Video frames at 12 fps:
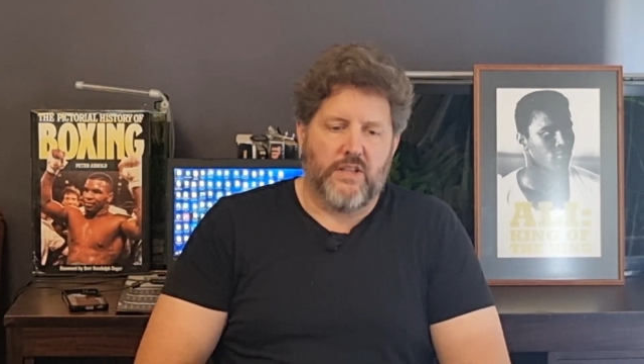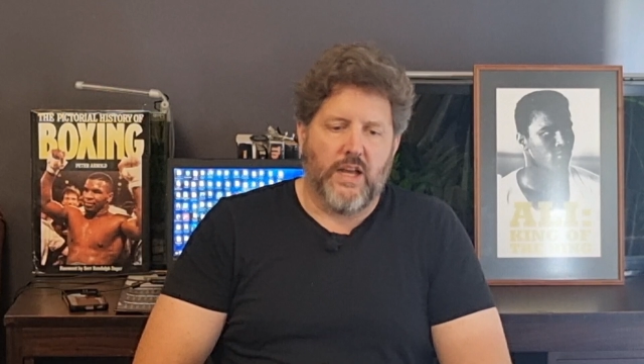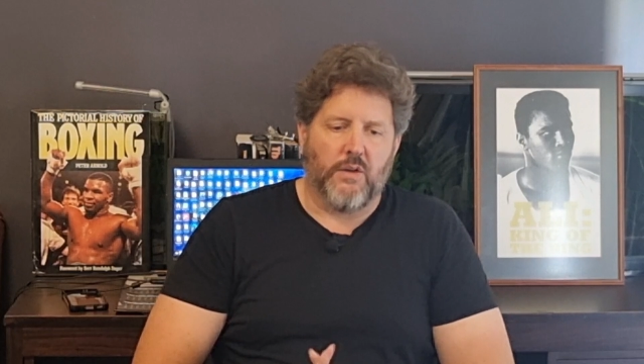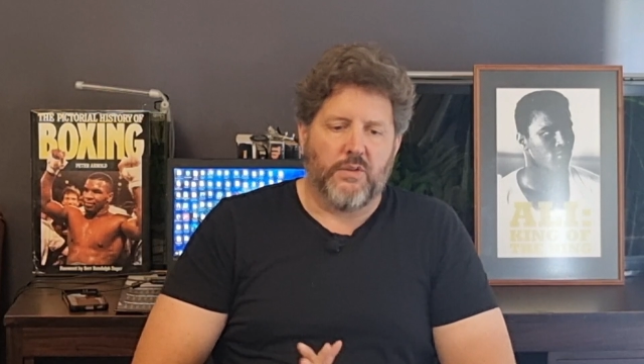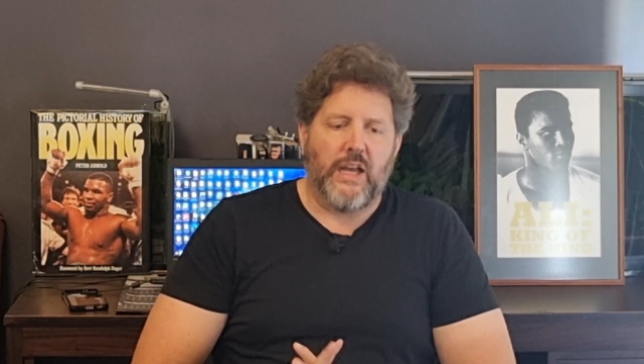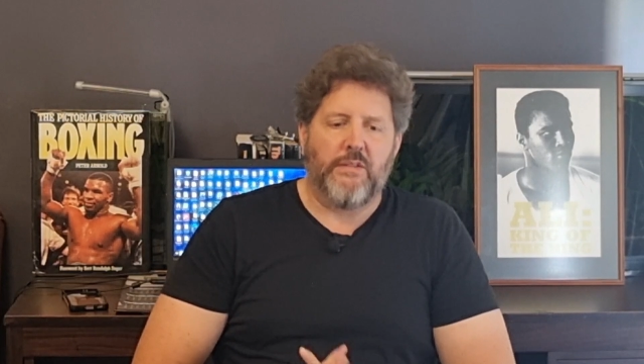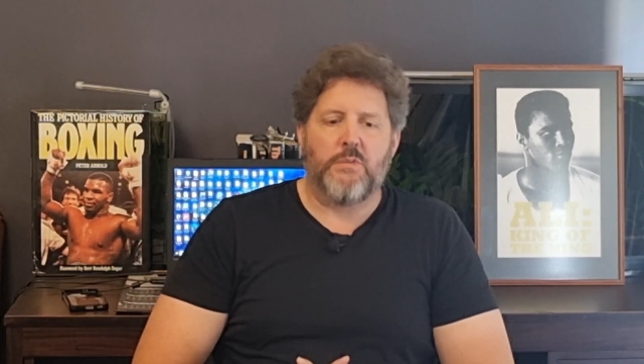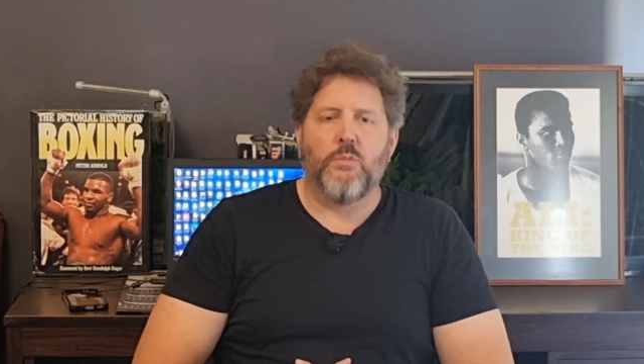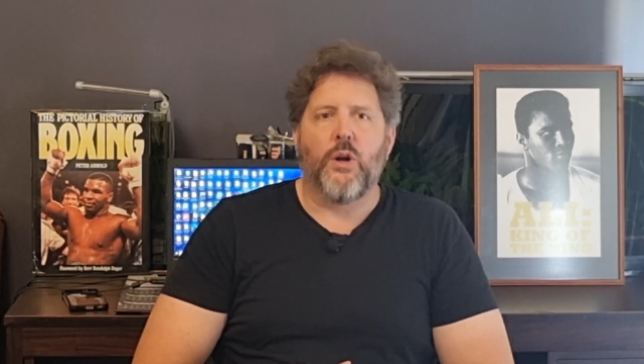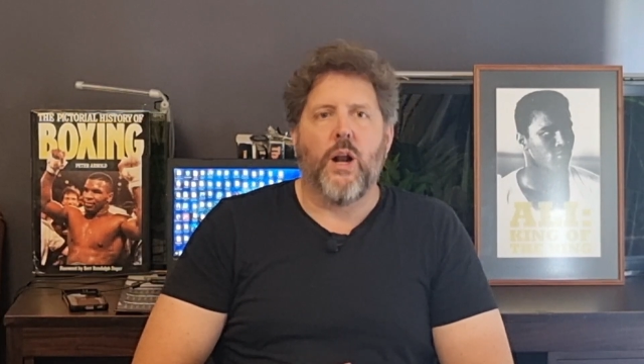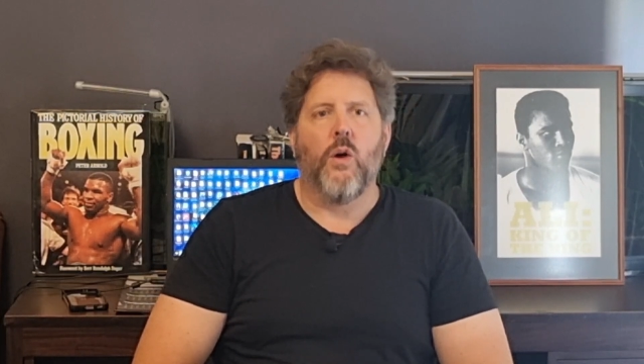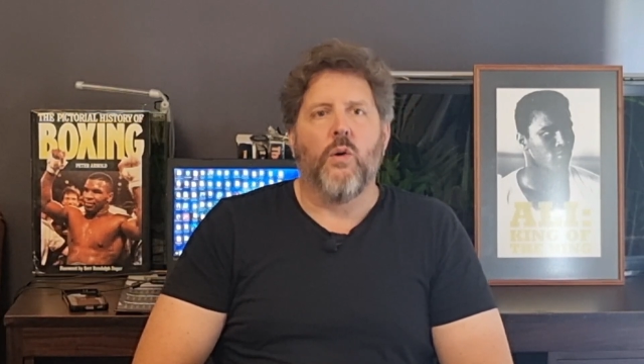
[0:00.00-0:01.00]
Now, David
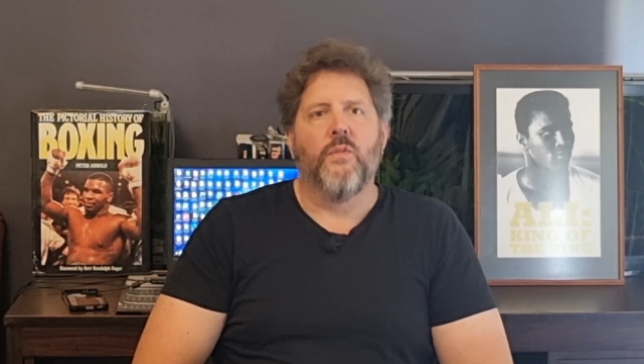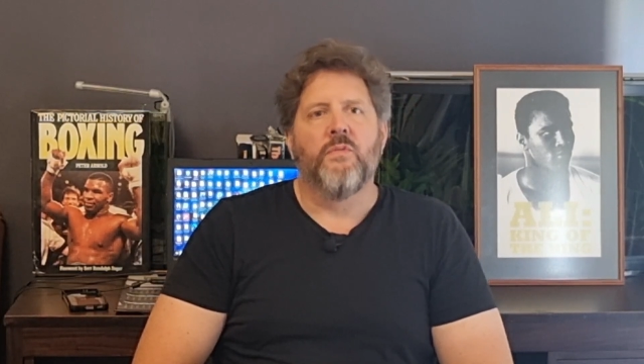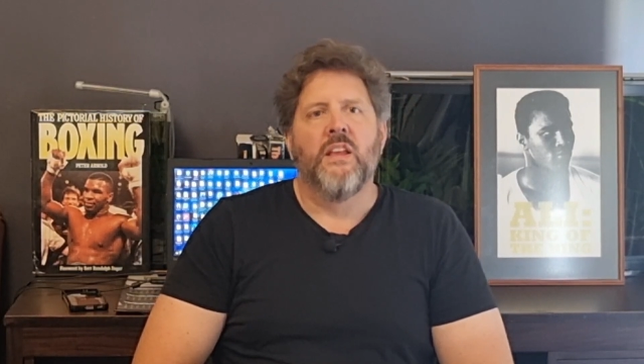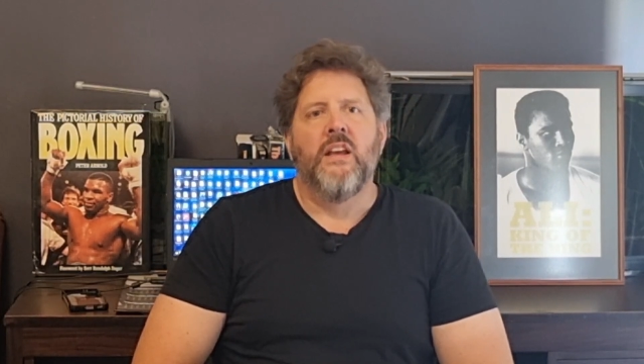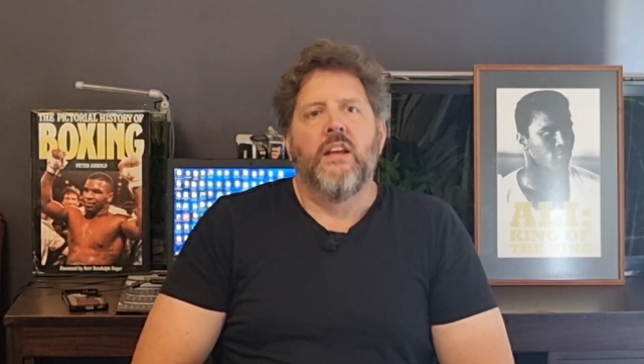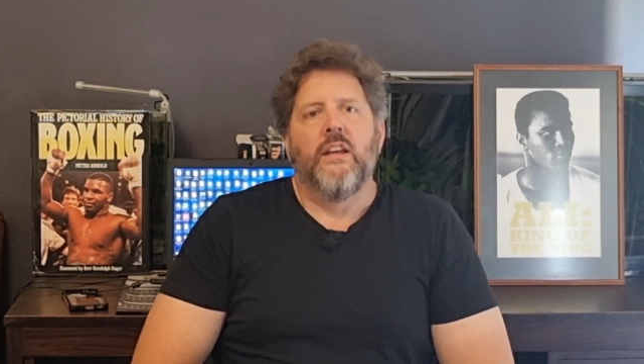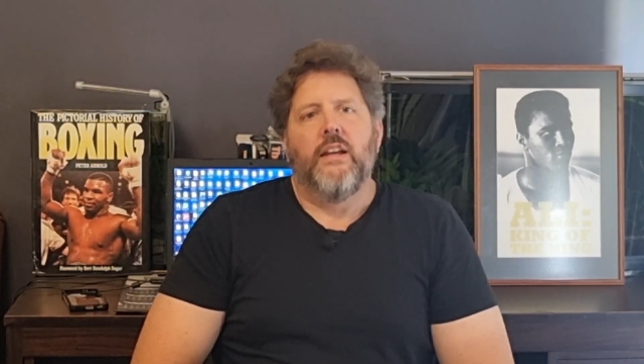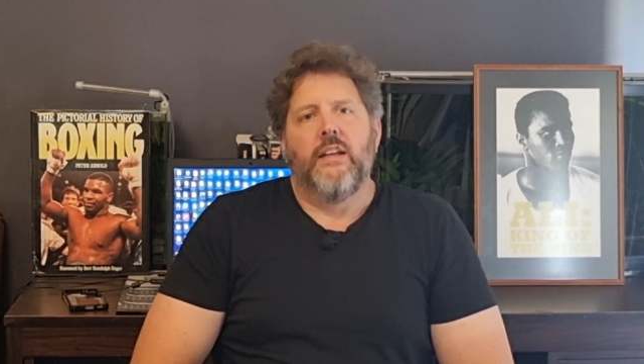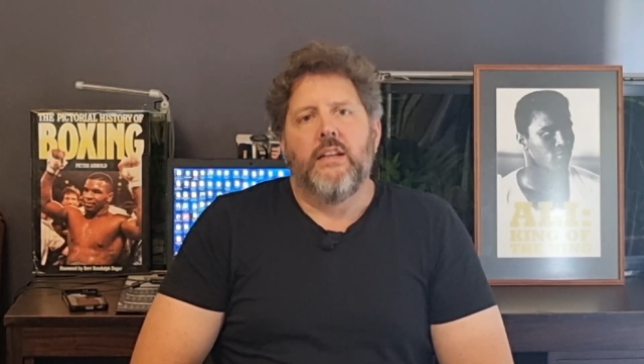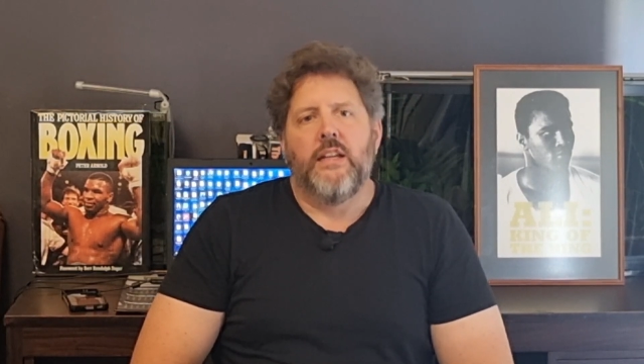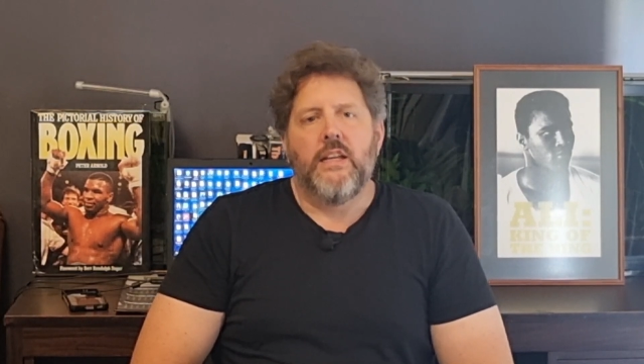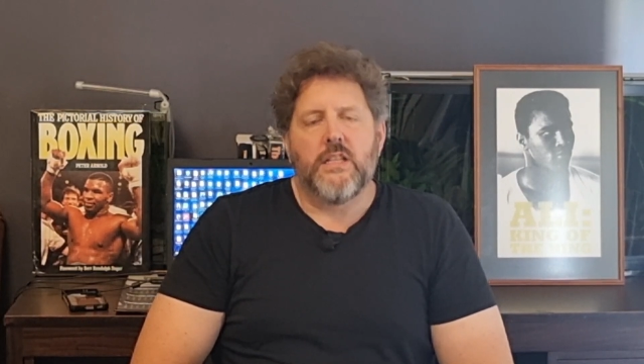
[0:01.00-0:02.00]
Morrell,
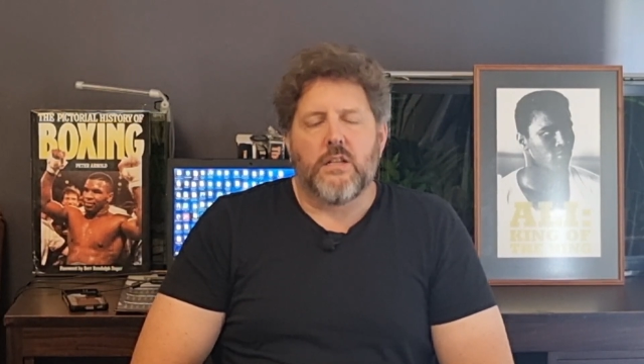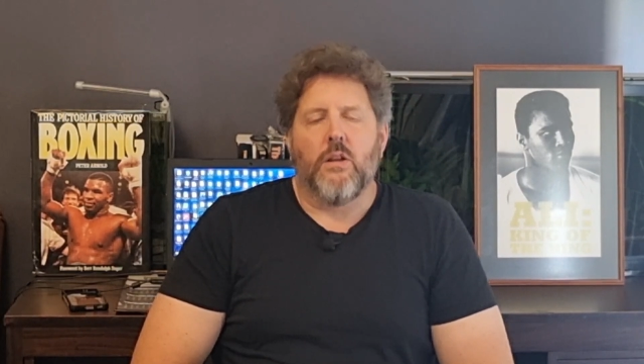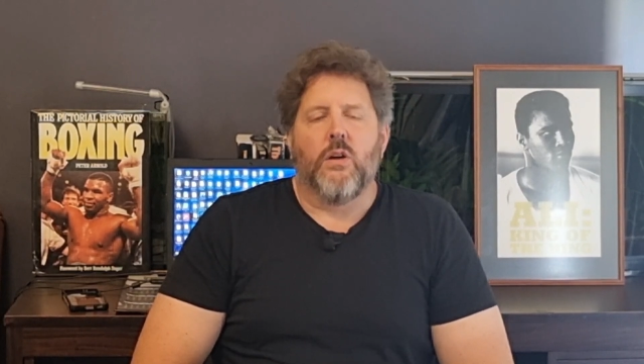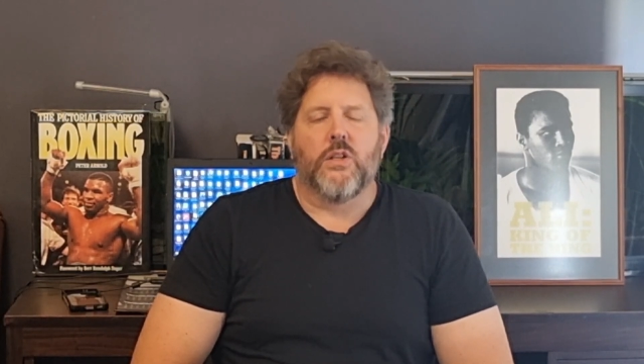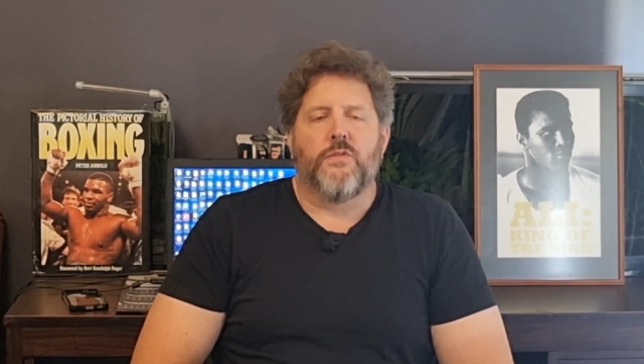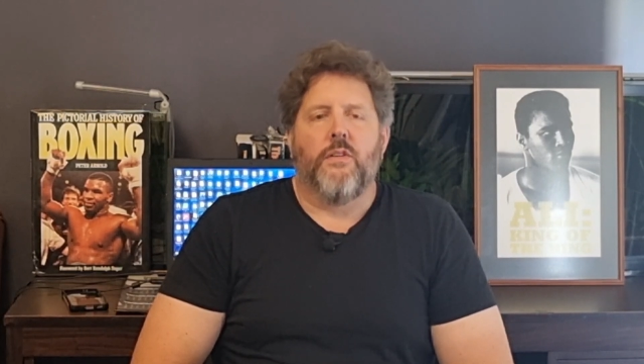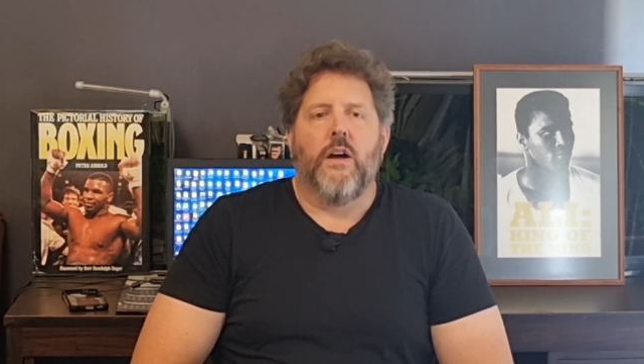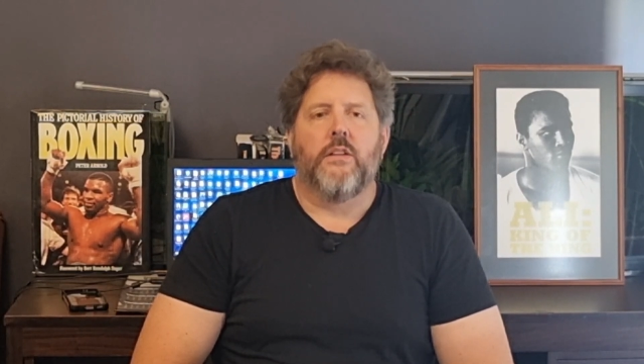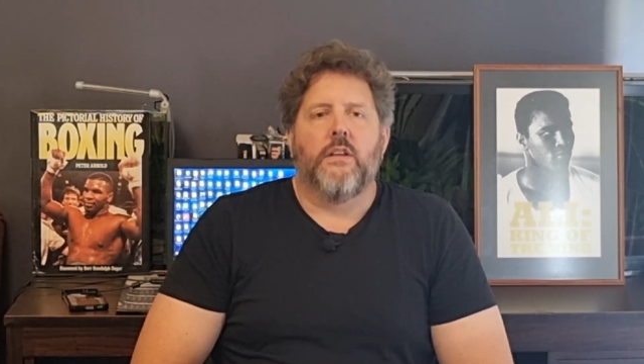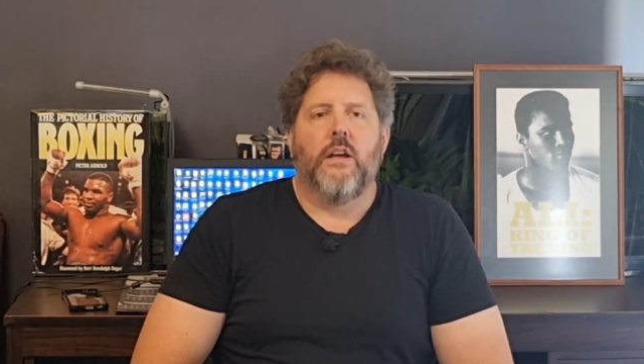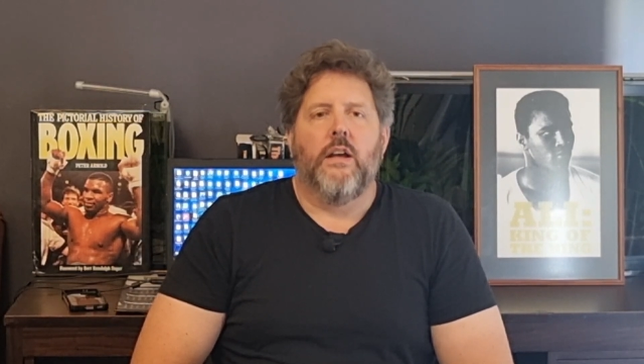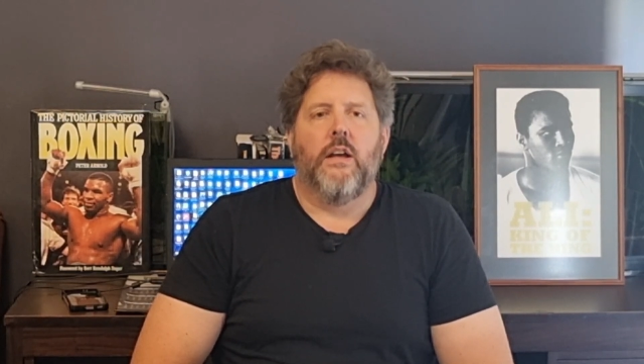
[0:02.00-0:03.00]
in his last fight